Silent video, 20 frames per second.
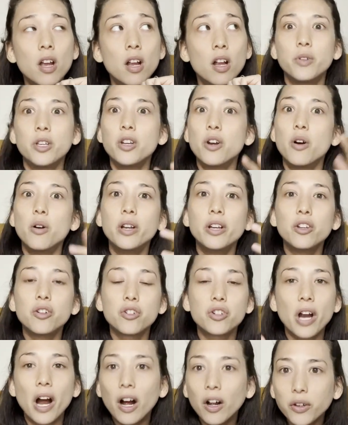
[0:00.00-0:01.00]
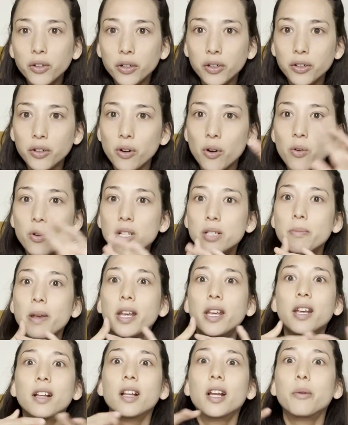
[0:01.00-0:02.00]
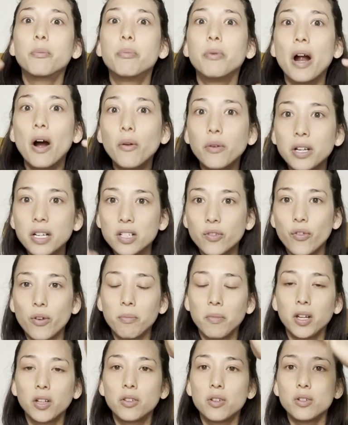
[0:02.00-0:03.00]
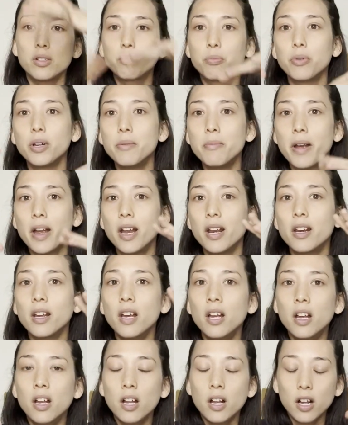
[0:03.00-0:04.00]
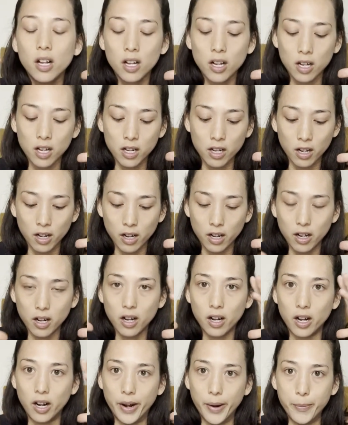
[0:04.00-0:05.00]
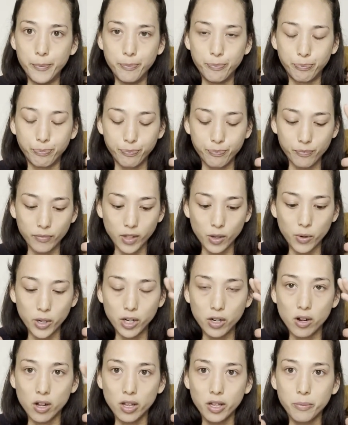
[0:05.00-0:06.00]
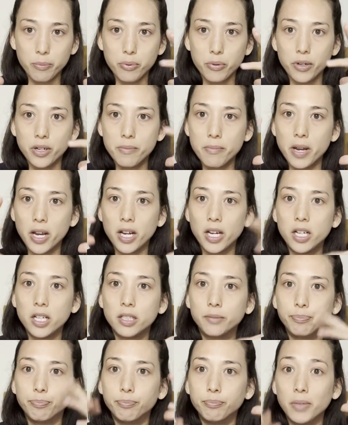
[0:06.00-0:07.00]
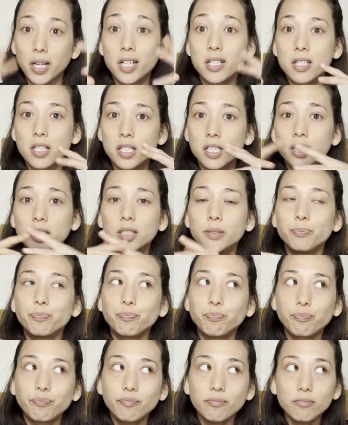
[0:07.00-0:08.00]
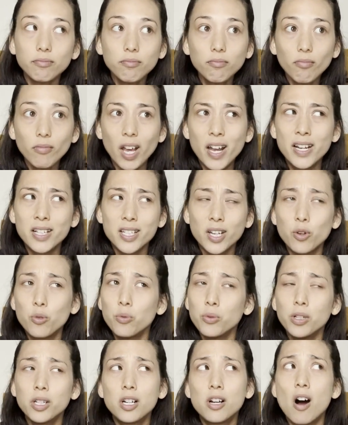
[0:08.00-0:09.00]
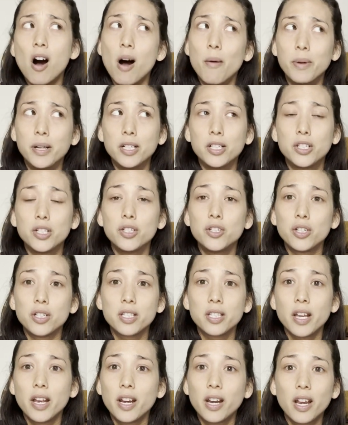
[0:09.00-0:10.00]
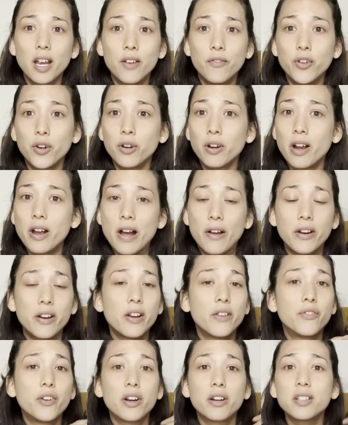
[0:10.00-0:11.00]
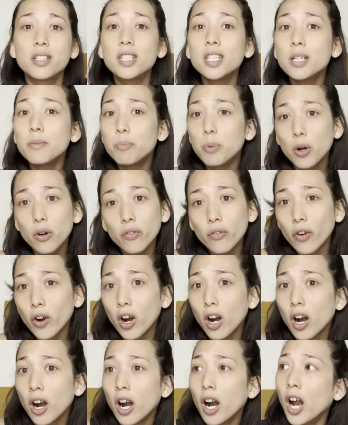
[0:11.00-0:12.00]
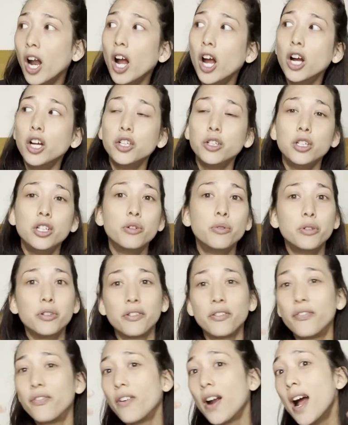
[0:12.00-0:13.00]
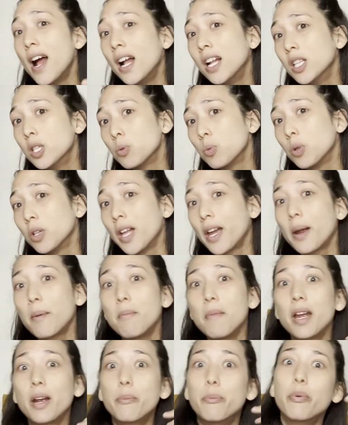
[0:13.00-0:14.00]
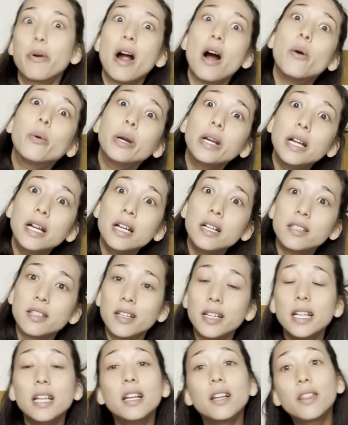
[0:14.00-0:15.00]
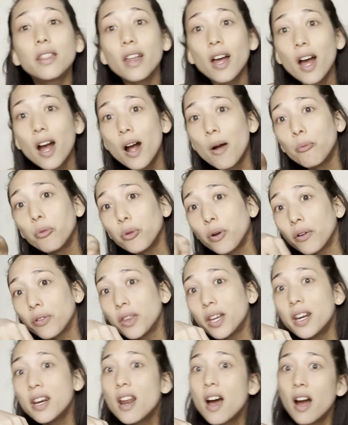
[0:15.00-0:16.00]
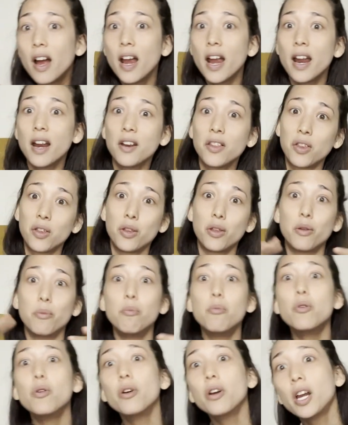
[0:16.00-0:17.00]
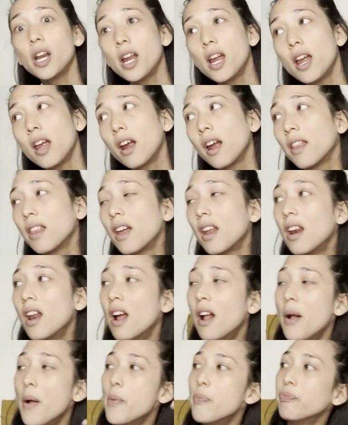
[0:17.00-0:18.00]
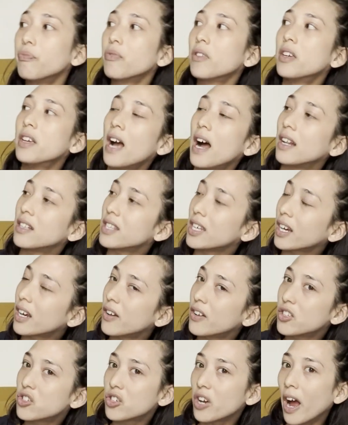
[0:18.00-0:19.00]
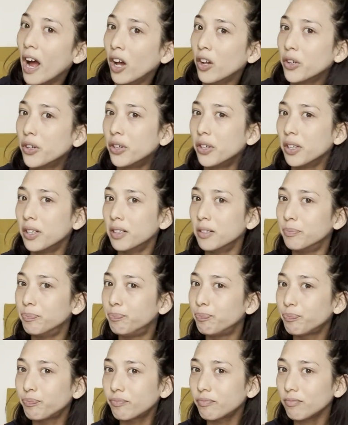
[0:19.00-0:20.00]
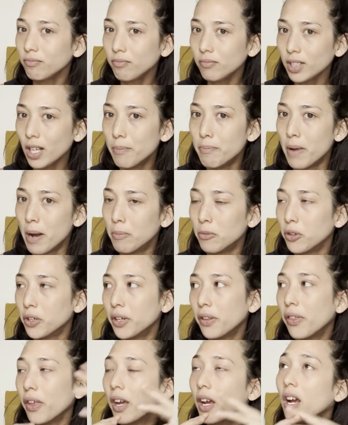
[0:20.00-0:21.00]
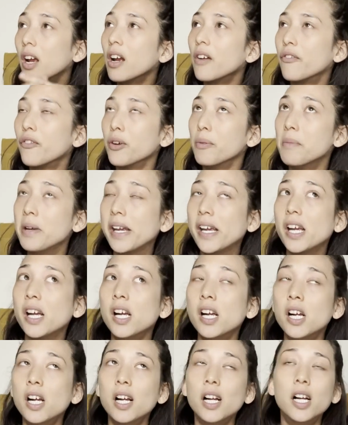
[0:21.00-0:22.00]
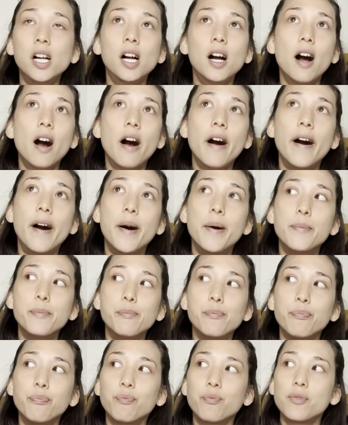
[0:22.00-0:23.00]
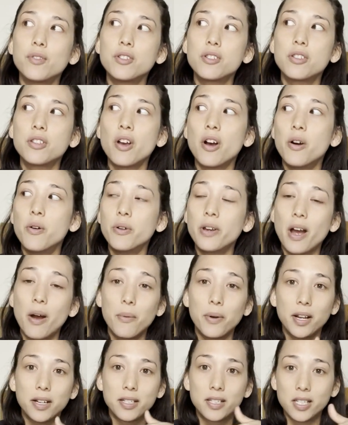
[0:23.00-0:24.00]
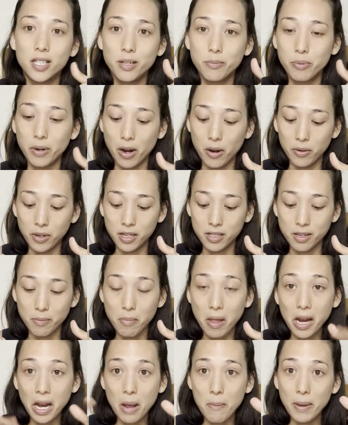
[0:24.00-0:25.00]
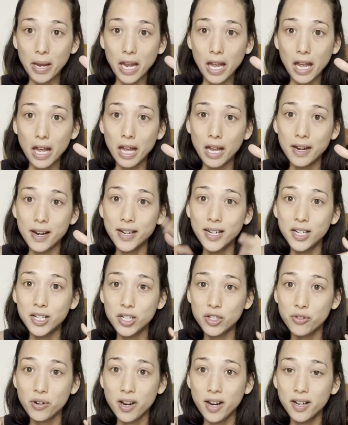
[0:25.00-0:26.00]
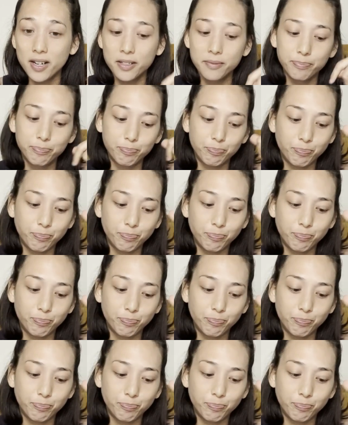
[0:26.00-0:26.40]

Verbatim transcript: You know, in your childhood, you're always making like brownies from like those pre-made, um, what do you call it, pre-made mixes. And it's like really common to just like, if you're at, if you're at a sleepover, you and your friends will like make brownies and eat them throughout the night and then the morning and then, yeah, it's like a childhood memory thing for me. Um, so yeah, when I see brownies, I'm like, oh my god, I need to try it.